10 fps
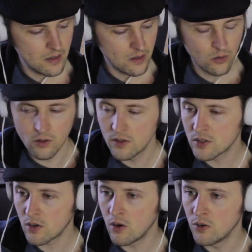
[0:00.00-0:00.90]
Cool.
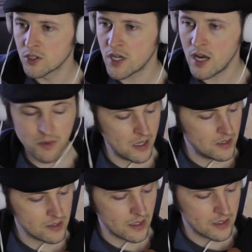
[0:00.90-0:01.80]
So our whole shape then
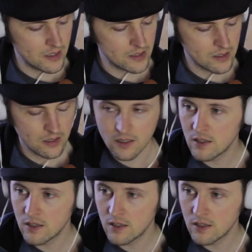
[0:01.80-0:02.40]
is like this.